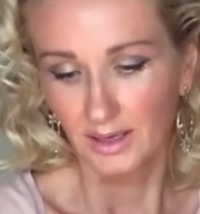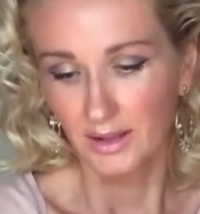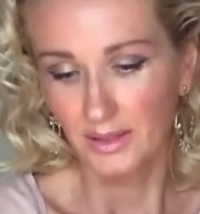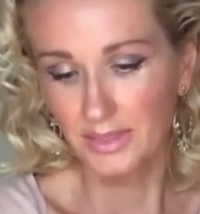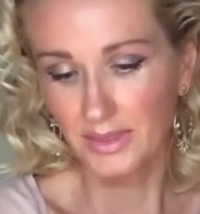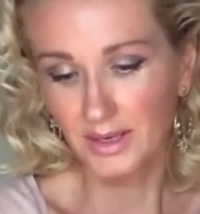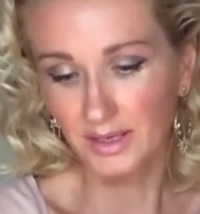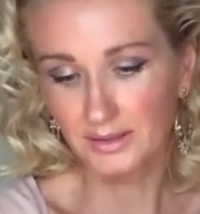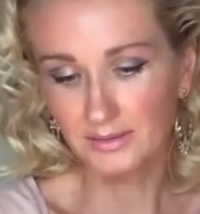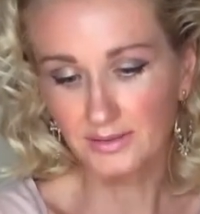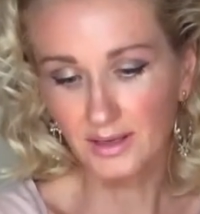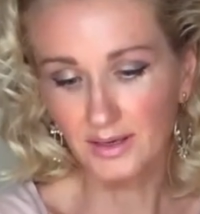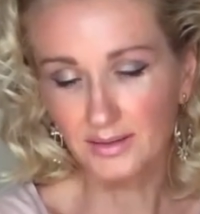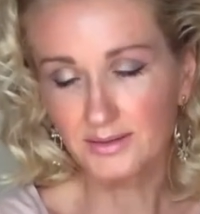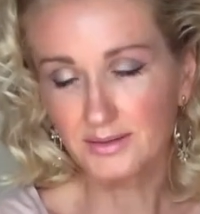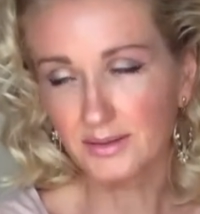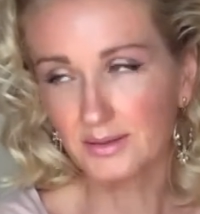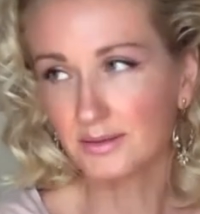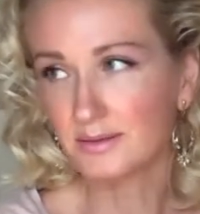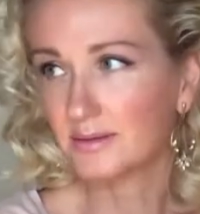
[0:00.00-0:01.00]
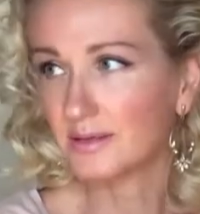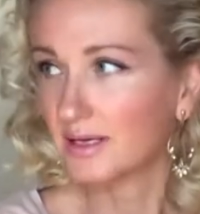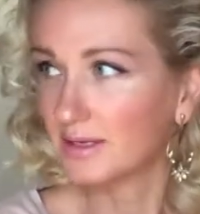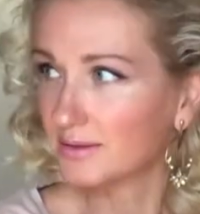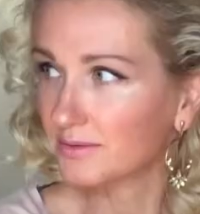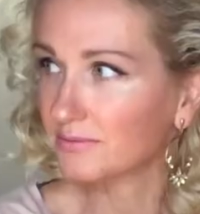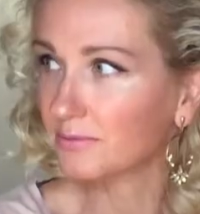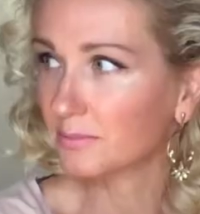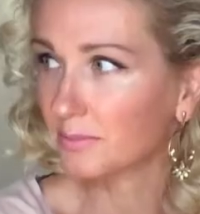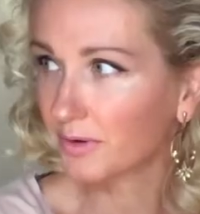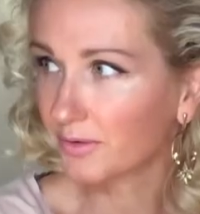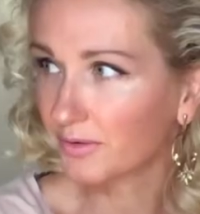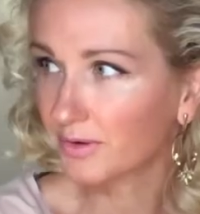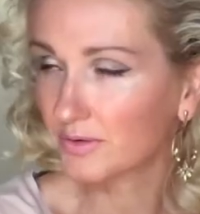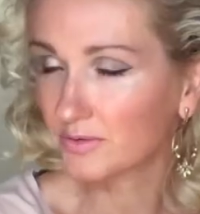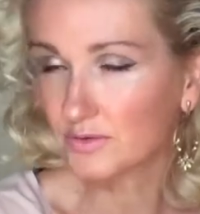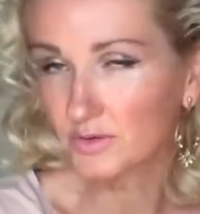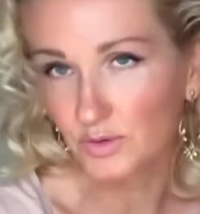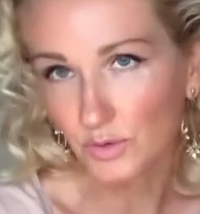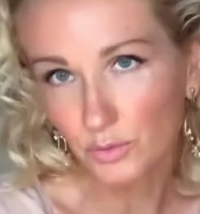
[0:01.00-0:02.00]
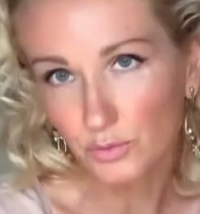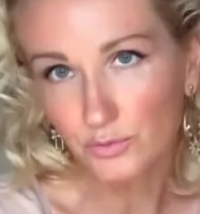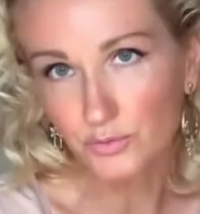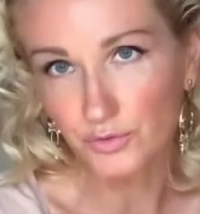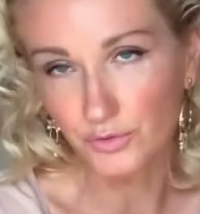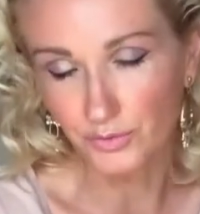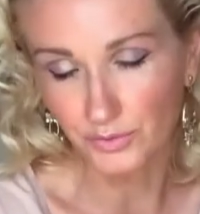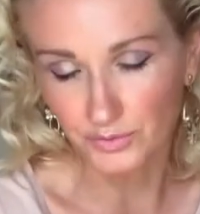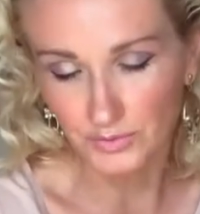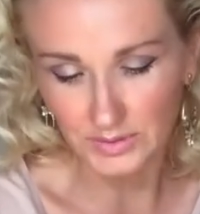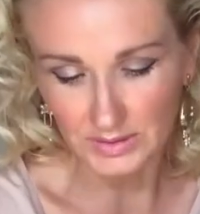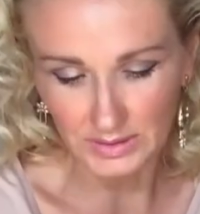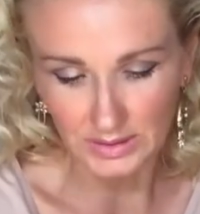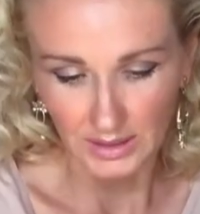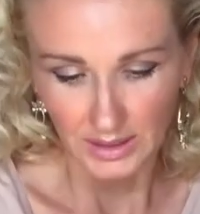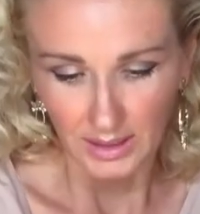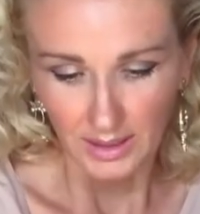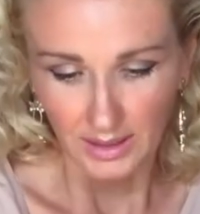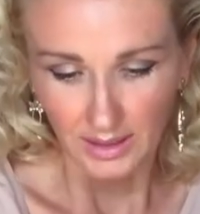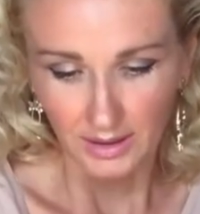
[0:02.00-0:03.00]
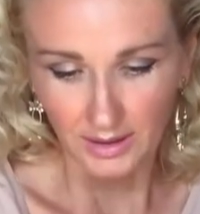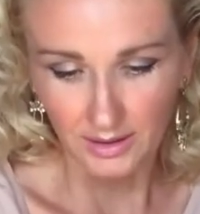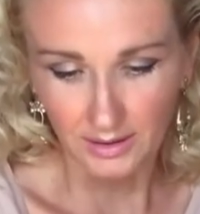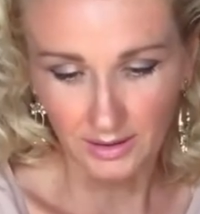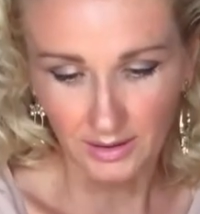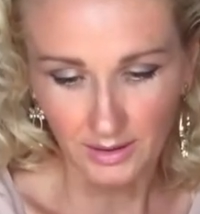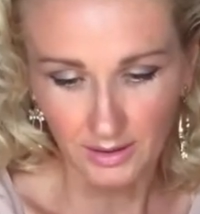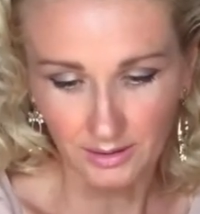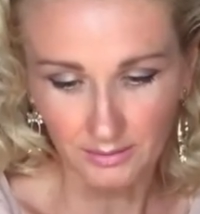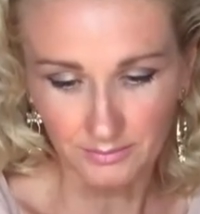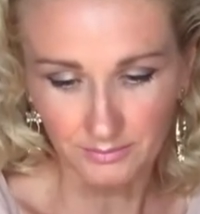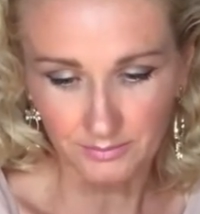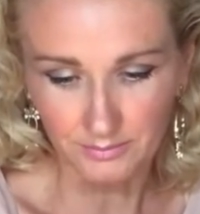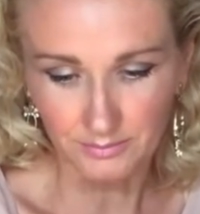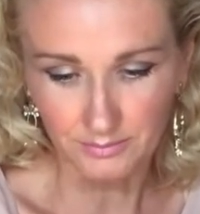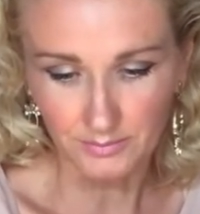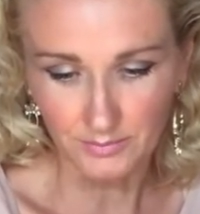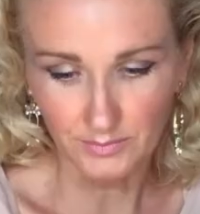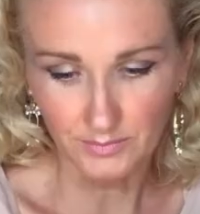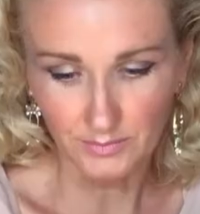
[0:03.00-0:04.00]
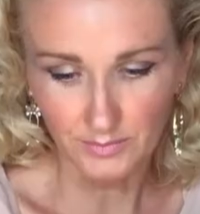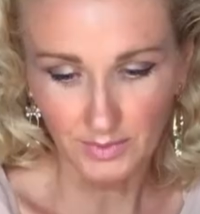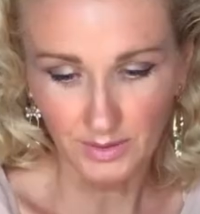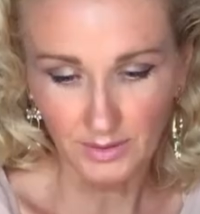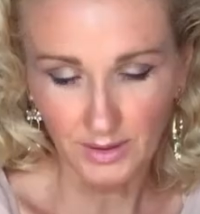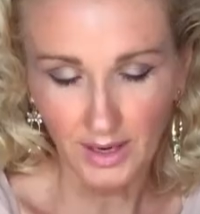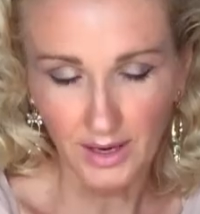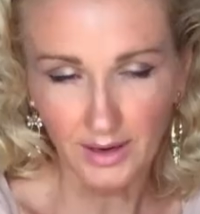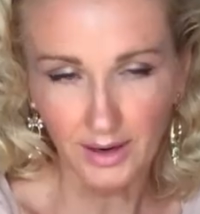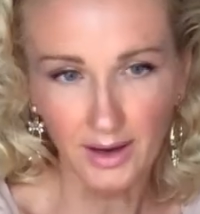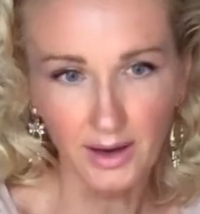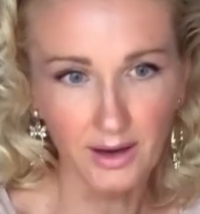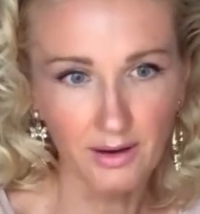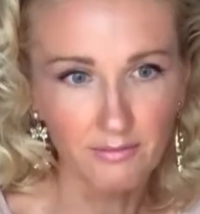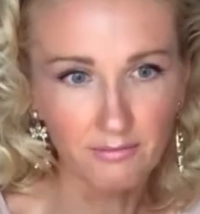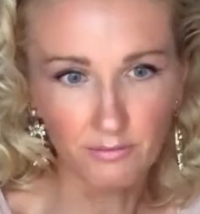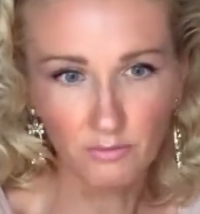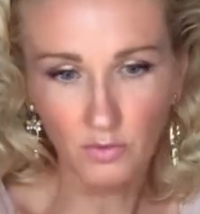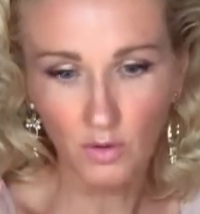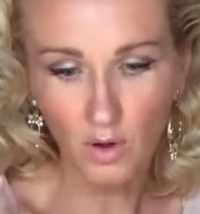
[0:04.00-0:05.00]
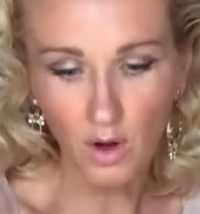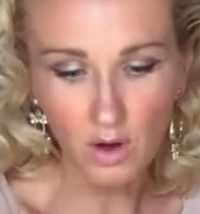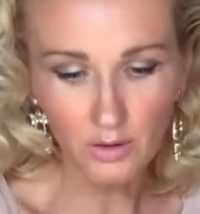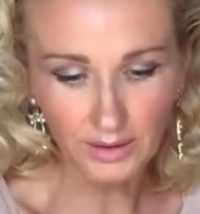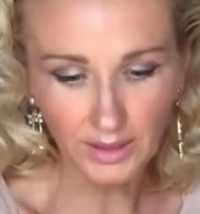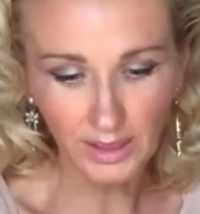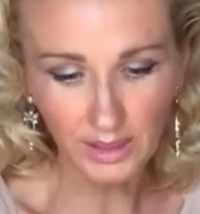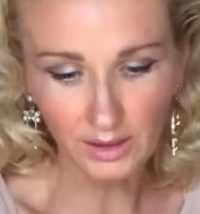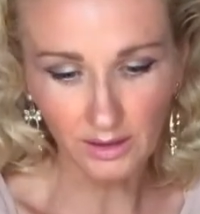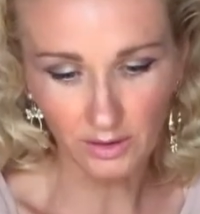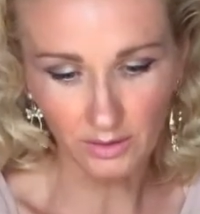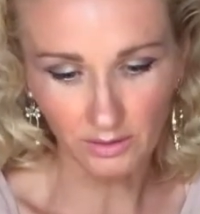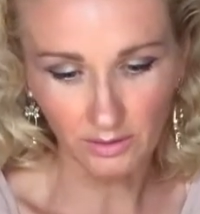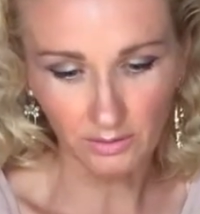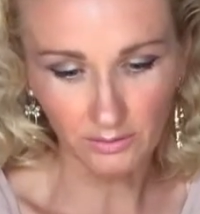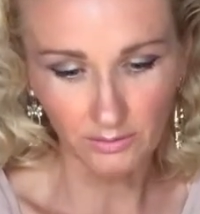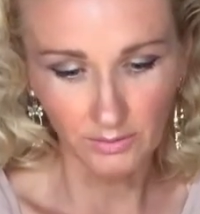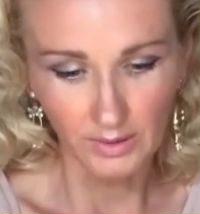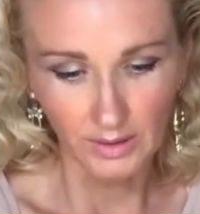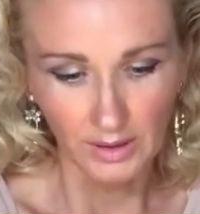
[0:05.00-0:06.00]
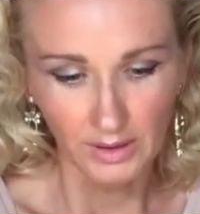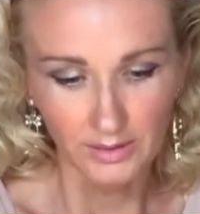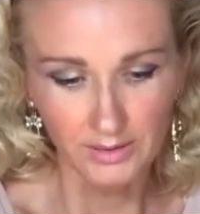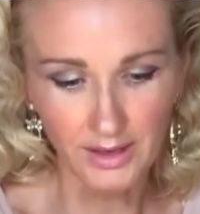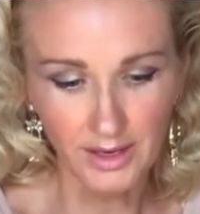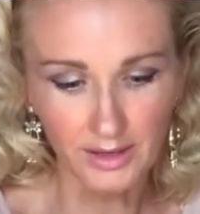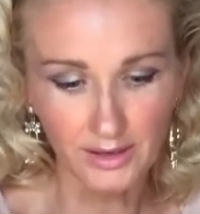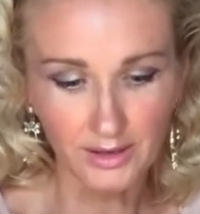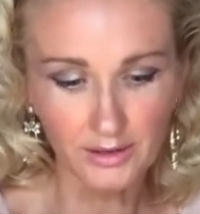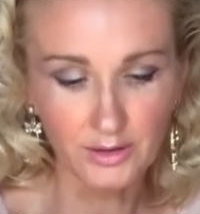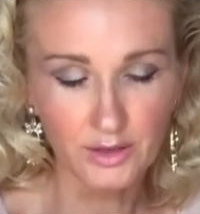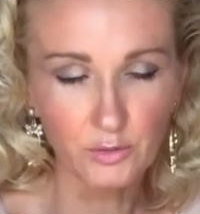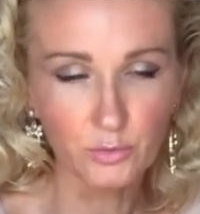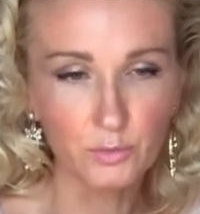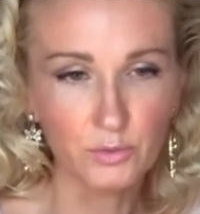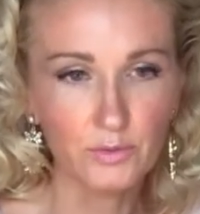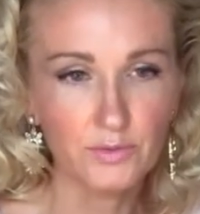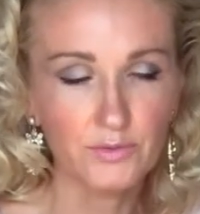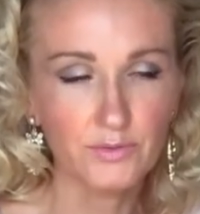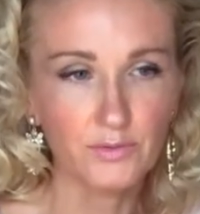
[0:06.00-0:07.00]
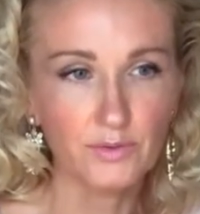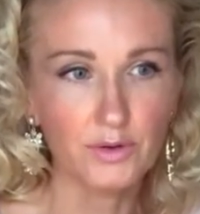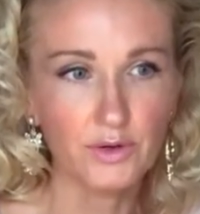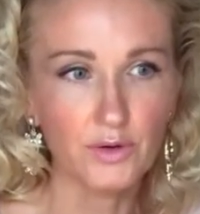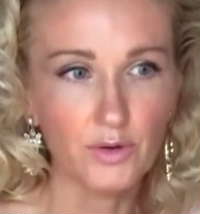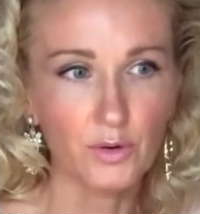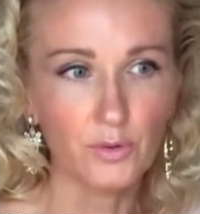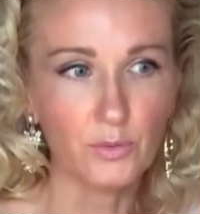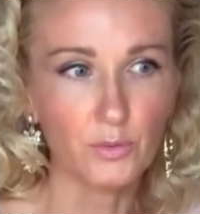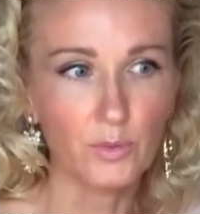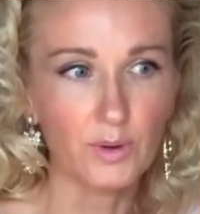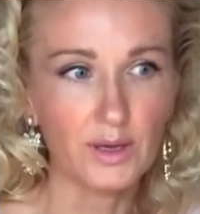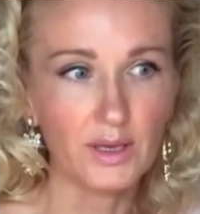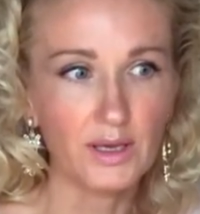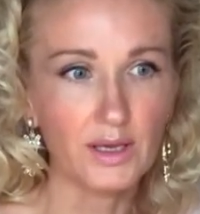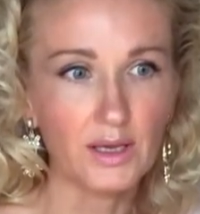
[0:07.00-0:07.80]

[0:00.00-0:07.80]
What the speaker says: they tested Native American soldiers that have long hair, that they would, you know,